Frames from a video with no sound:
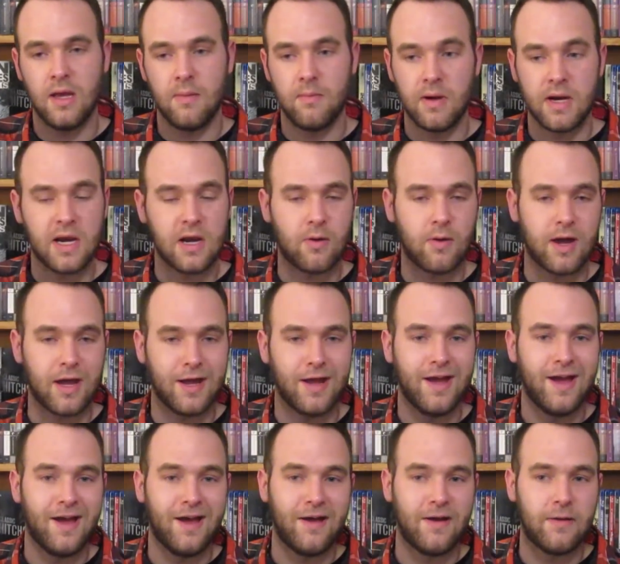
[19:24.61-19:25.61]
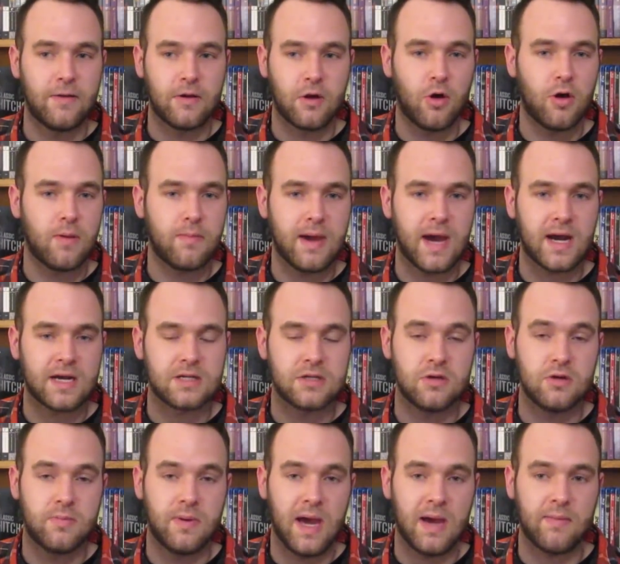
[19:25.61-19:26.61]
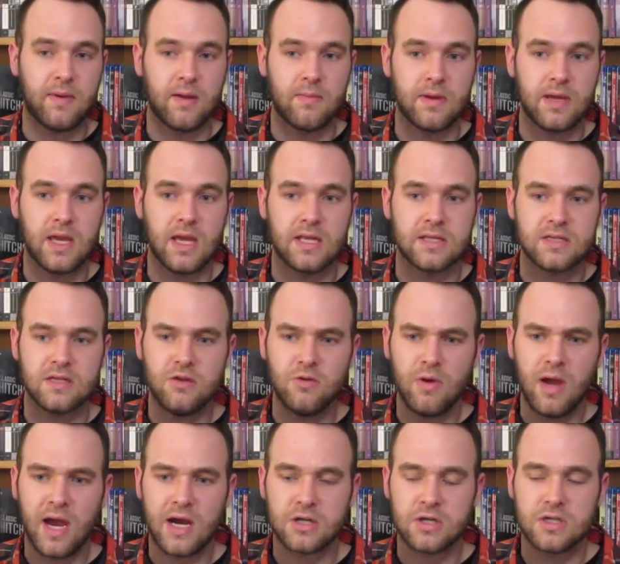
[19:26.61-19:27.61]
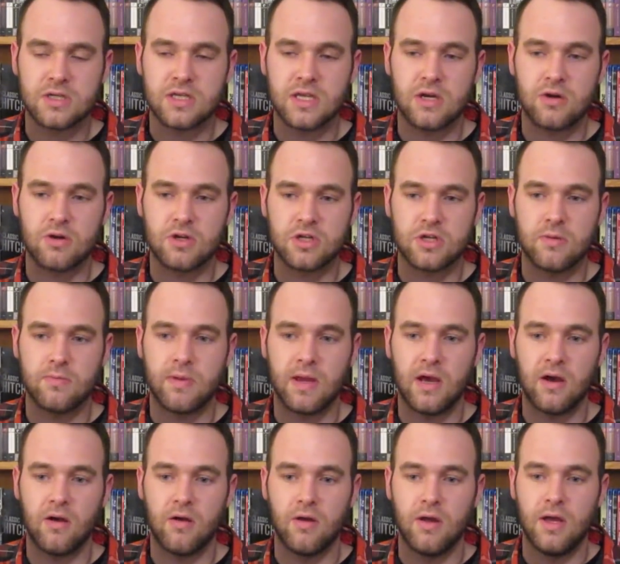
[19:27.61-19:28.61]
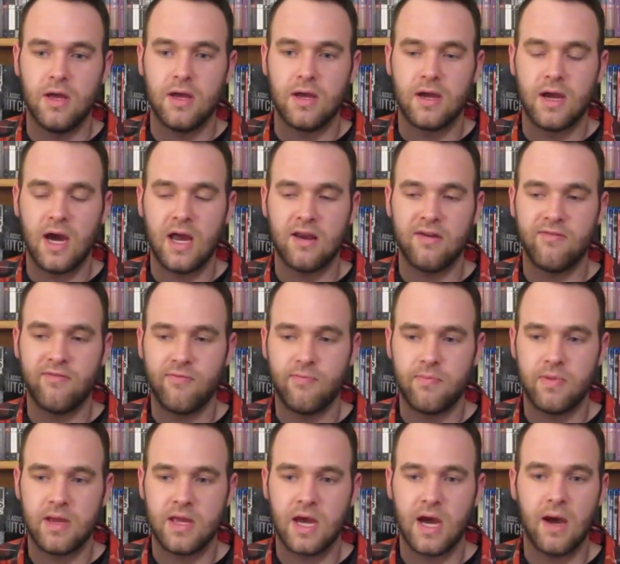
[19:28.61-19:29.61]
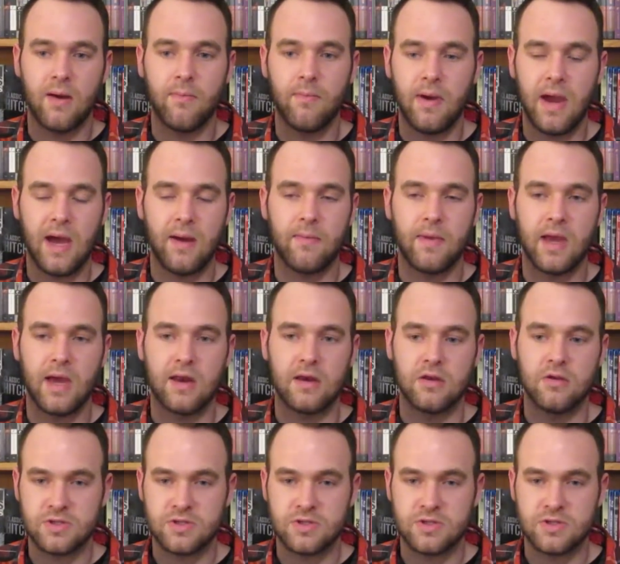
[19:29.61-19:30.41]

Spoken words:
But anyway, going back to Batman Begins, you actually see Christian Bale kind of become Batman.